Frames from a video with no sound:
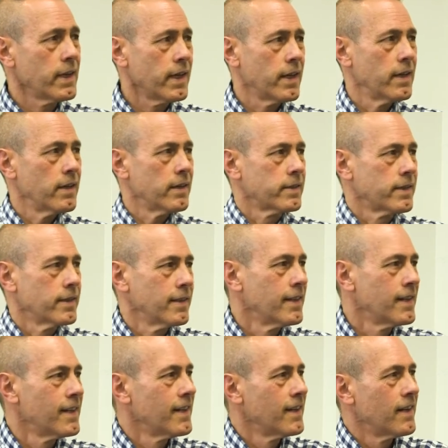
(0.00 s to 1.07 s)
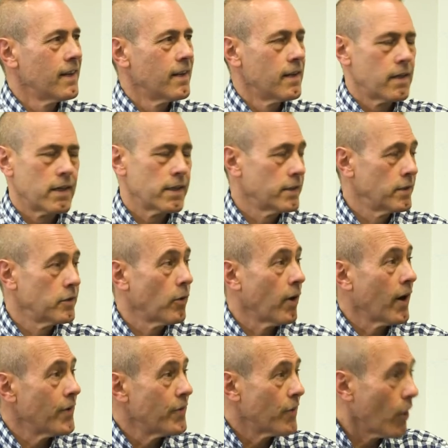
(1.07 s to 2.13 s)
Yes. Do
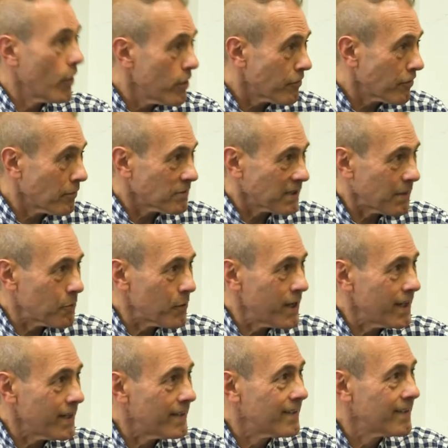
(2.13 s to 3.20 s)
I know you from somewhere?